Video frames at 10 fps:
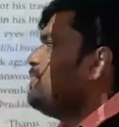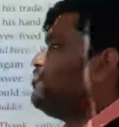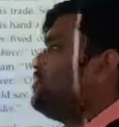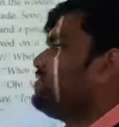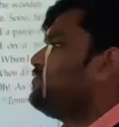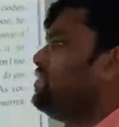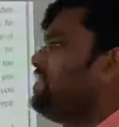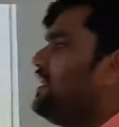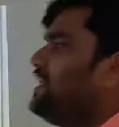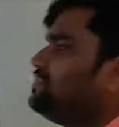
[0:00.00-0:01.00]
but
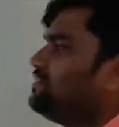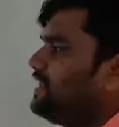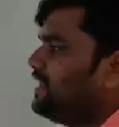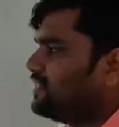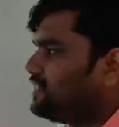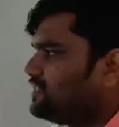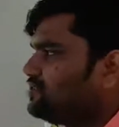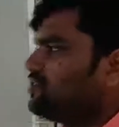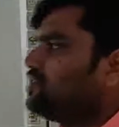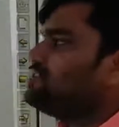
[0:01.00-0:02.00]
restfully as one enters
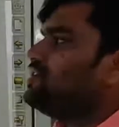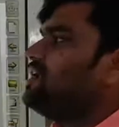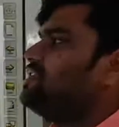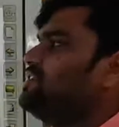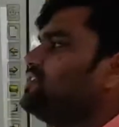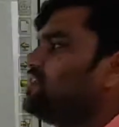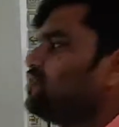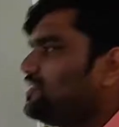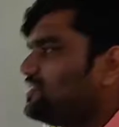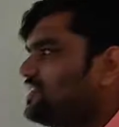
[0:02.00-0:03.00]
a church and sitting
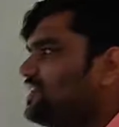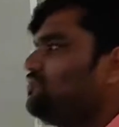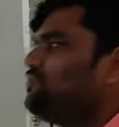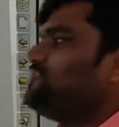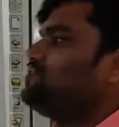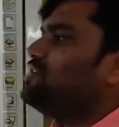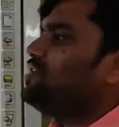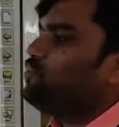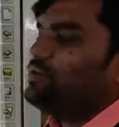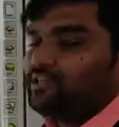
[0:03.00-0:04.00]
on a single wooden
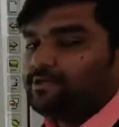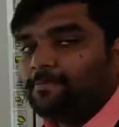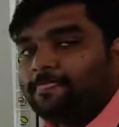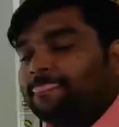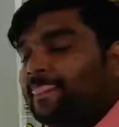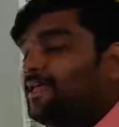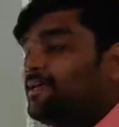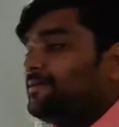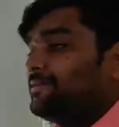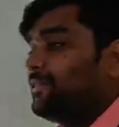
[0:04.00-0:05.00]
chair waiting.
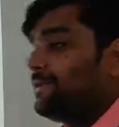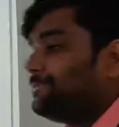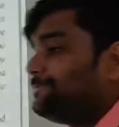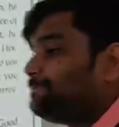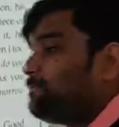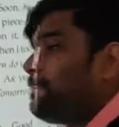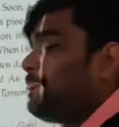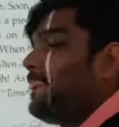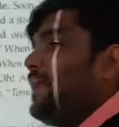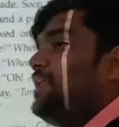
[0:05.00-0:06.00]
Now,
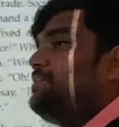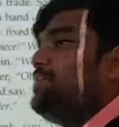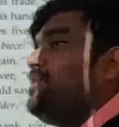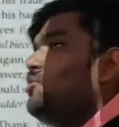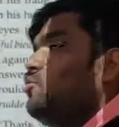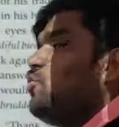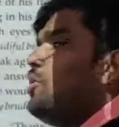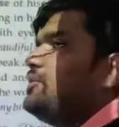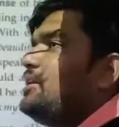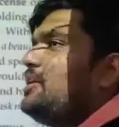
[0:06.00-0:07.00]
anybody who
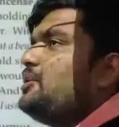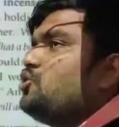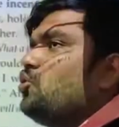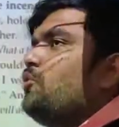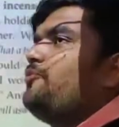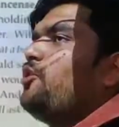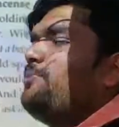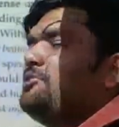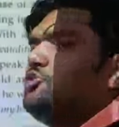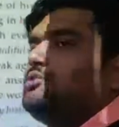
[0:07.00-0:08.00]
wanted shoe
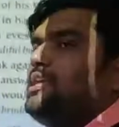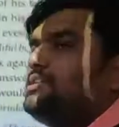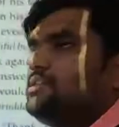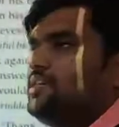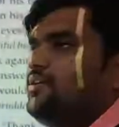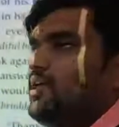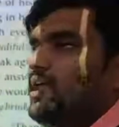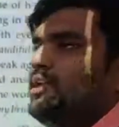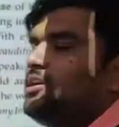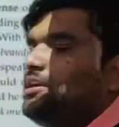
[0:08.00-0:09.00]
from Mr. Jessler
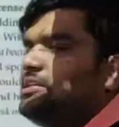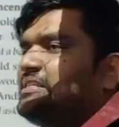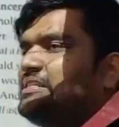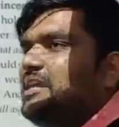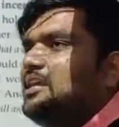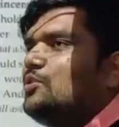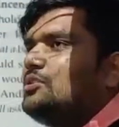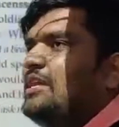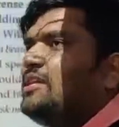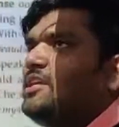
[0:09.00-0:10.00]
entered just like he
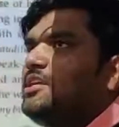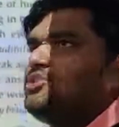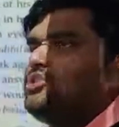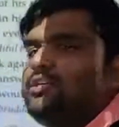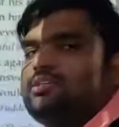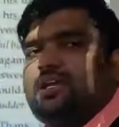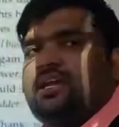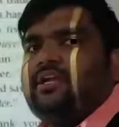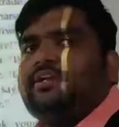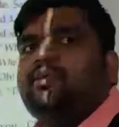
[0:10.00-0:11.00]
was entering a church
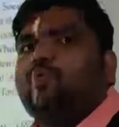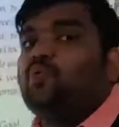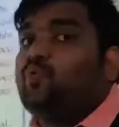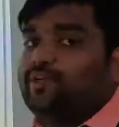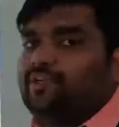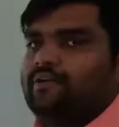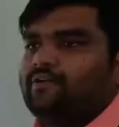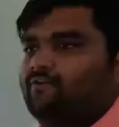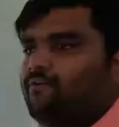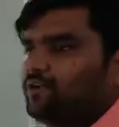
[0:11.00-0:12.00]
and
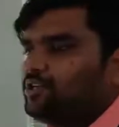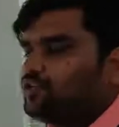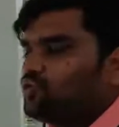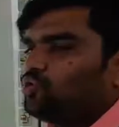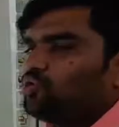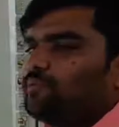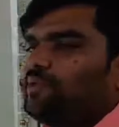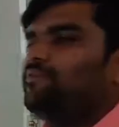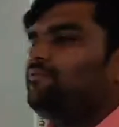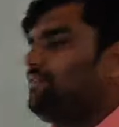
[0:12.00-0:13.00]
waited for his shoe to
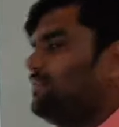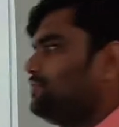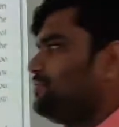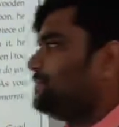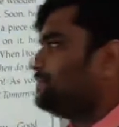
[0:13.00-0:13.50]
be finished.